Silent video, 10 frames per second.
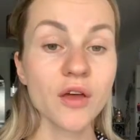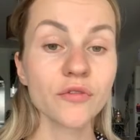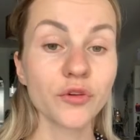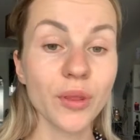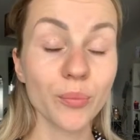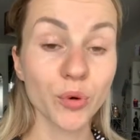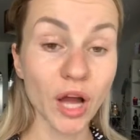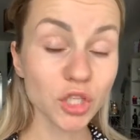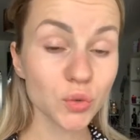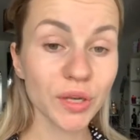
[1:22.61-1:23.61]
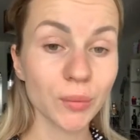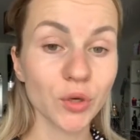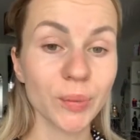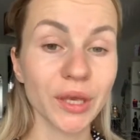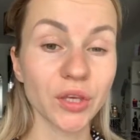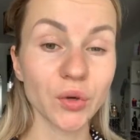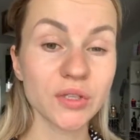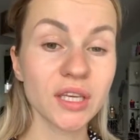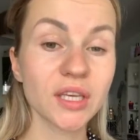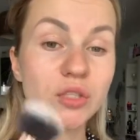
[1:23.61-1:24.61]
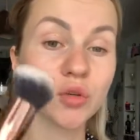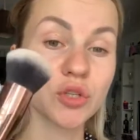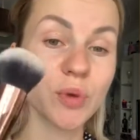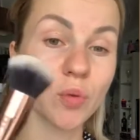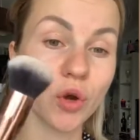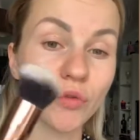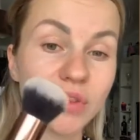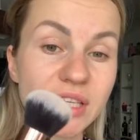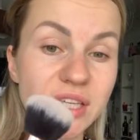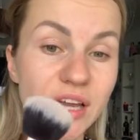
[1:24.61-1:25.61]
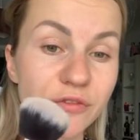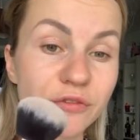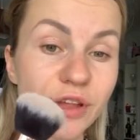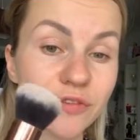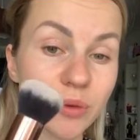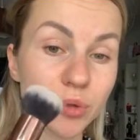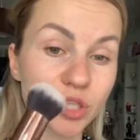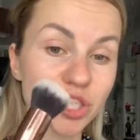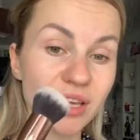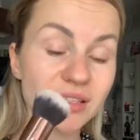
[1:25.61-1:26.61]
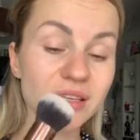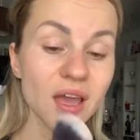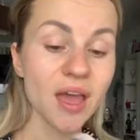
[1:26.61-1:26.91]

For the brush, what I'm going to be using is going to be one of these kind of fluffy brushes.